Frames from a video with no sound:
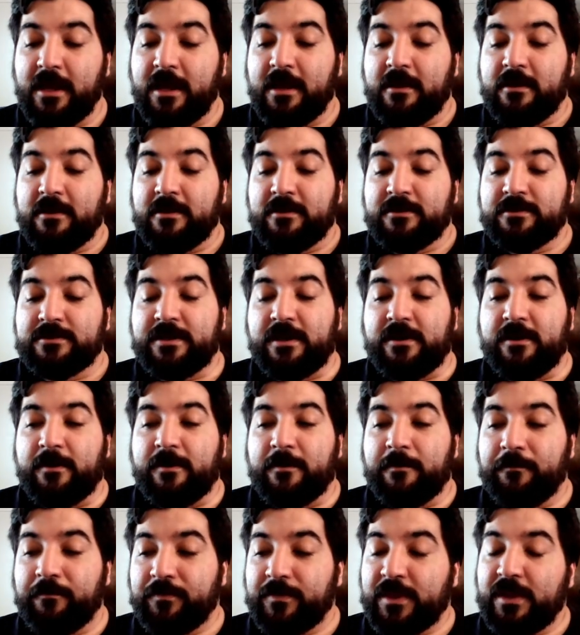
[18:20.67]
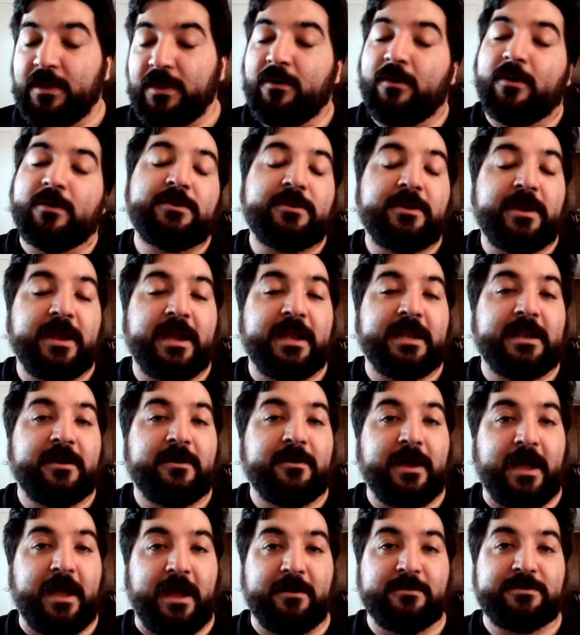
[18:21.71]
So you hold your hand out
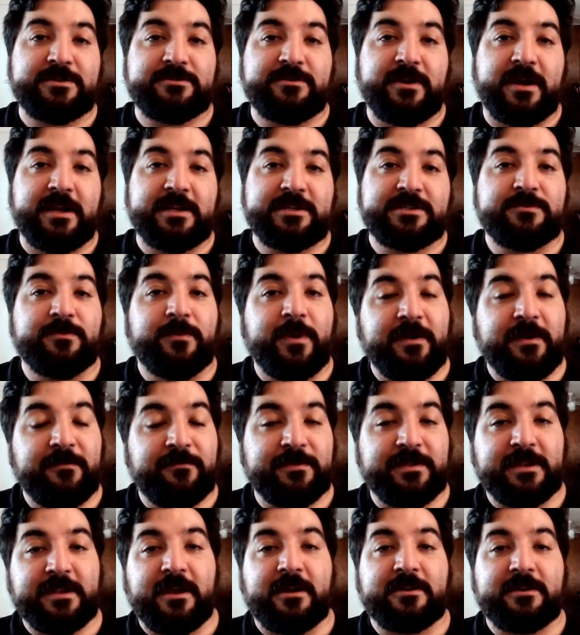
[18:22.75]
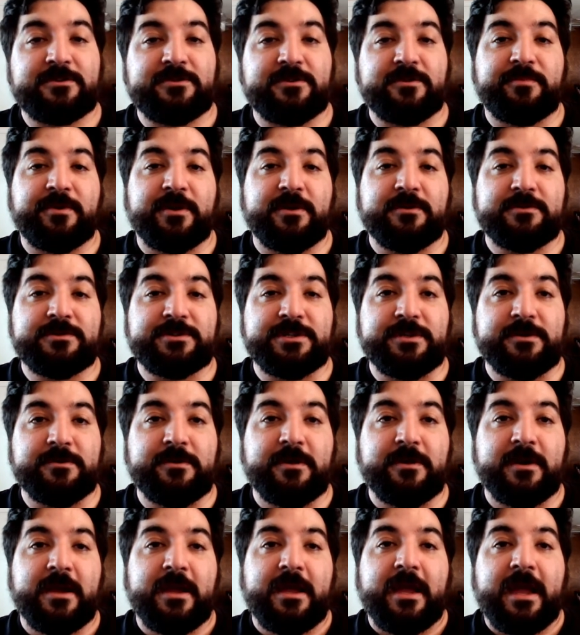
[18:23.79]
outstretched, wait for the dog to approach you,
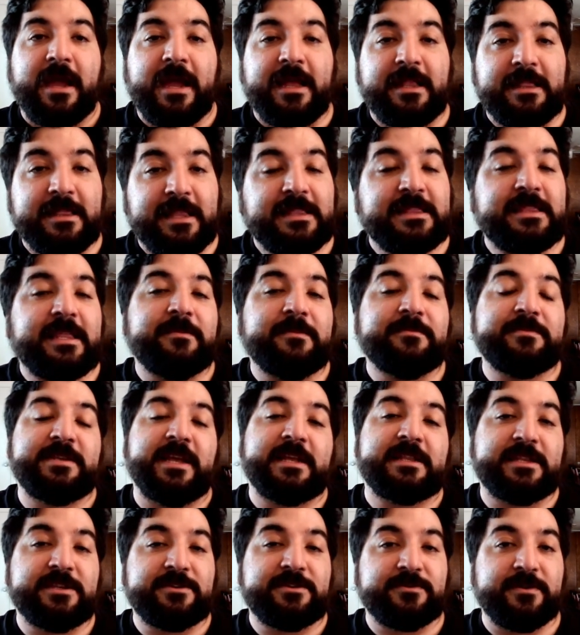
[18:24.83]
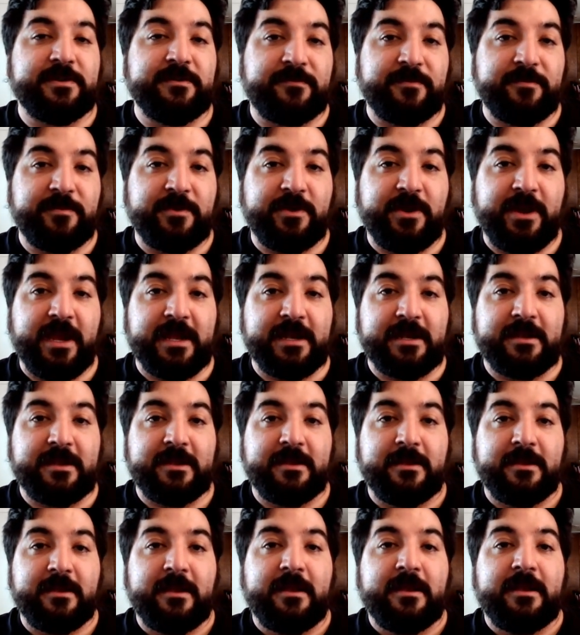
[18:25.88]
and let them take the treat from your hand.
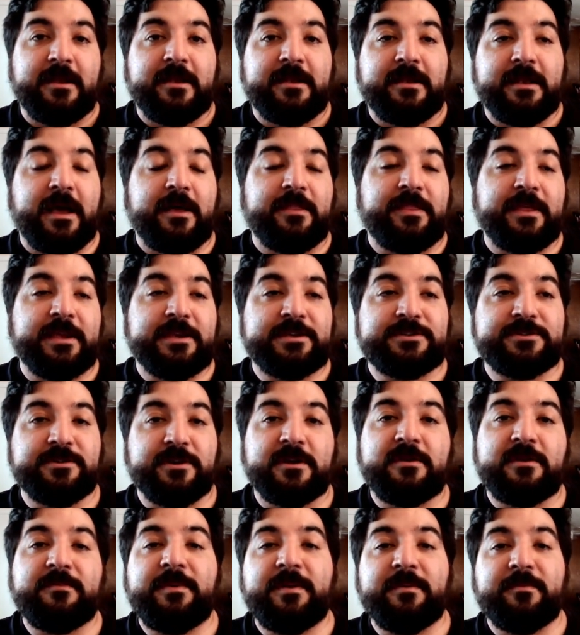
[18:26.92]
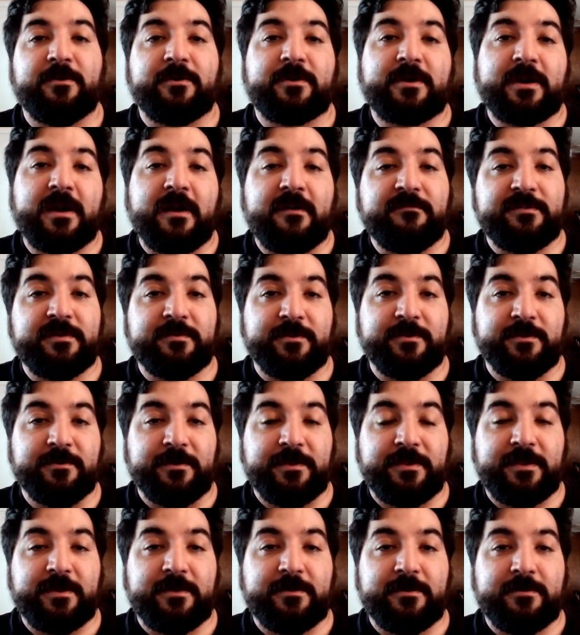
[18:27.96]
Now they should be more comfortable
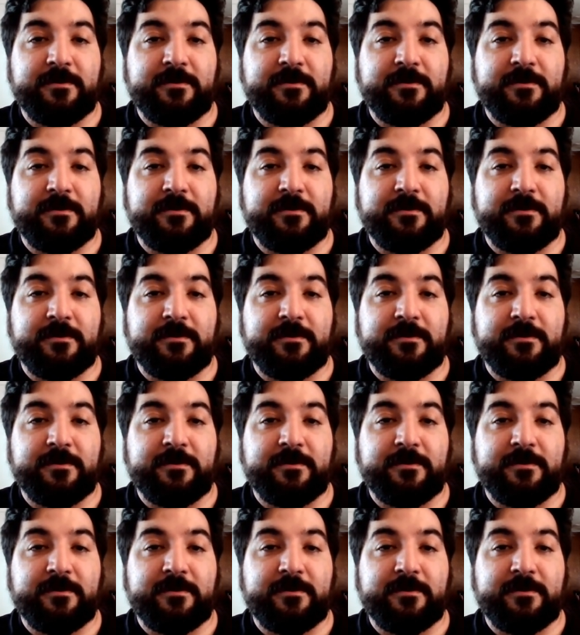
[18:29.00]
with you.